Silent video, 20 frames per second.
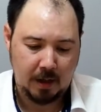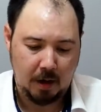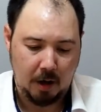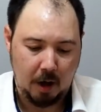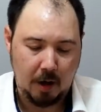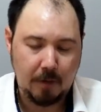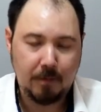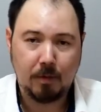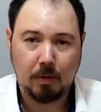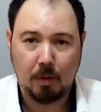
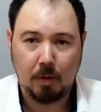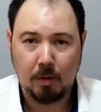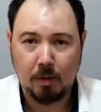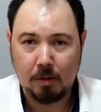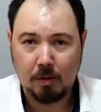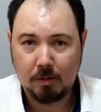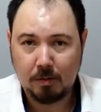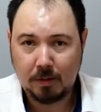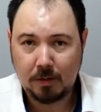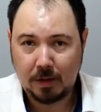
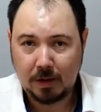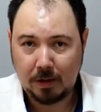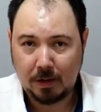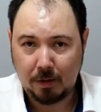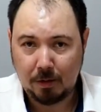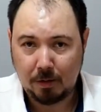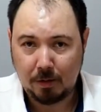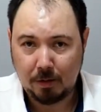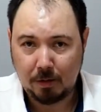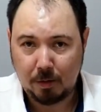overall,
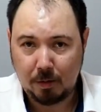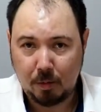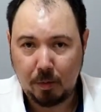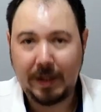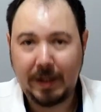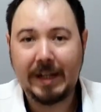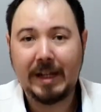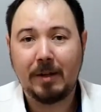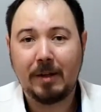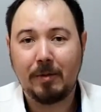you're
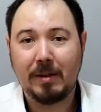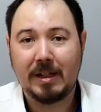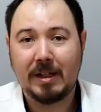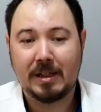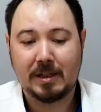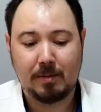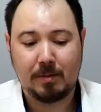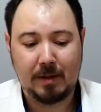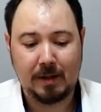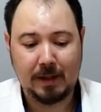winning with
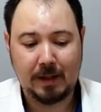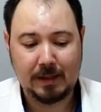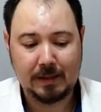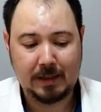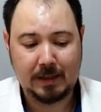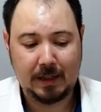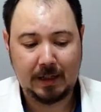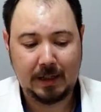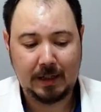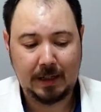this one.
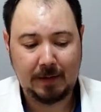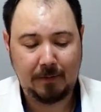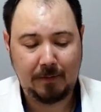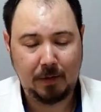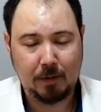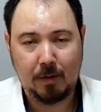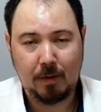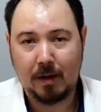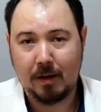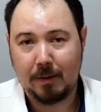As I said, if
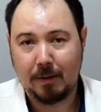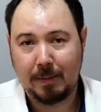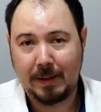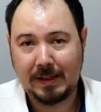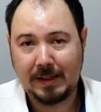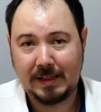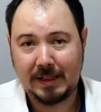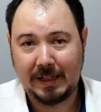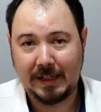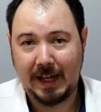you are a
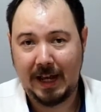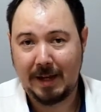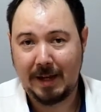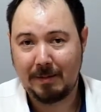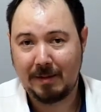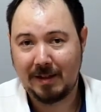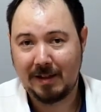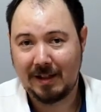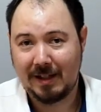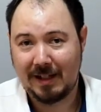PC
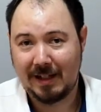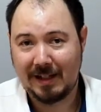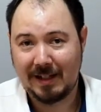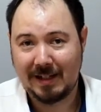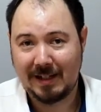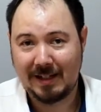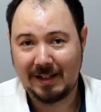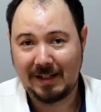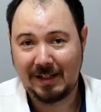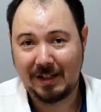gamer,
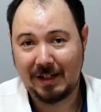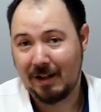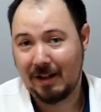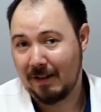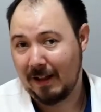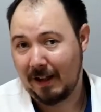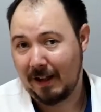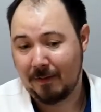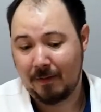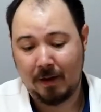then
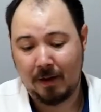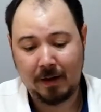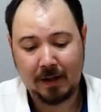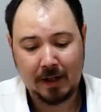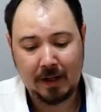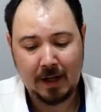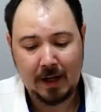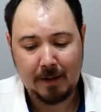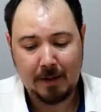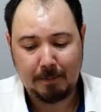that's fine.
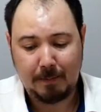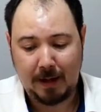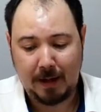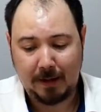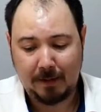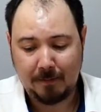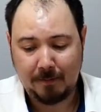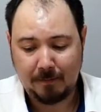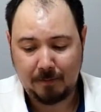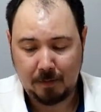
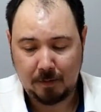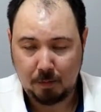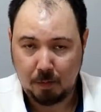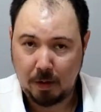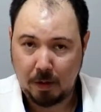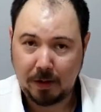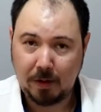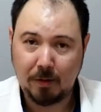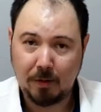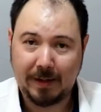But for
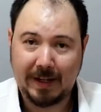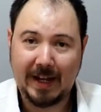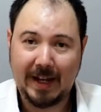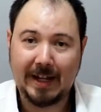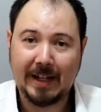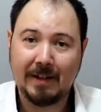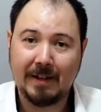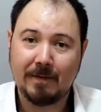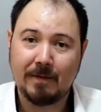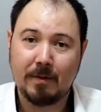what you're
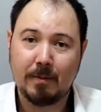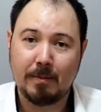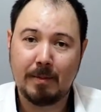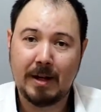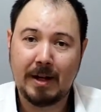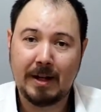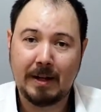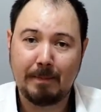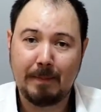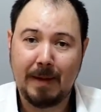getting for
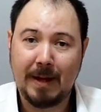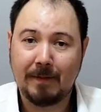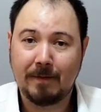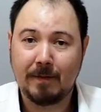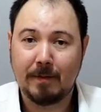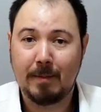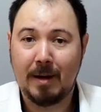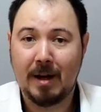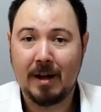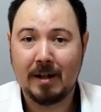money, bang
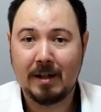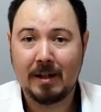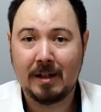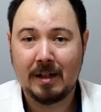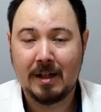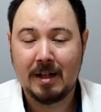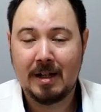for buck,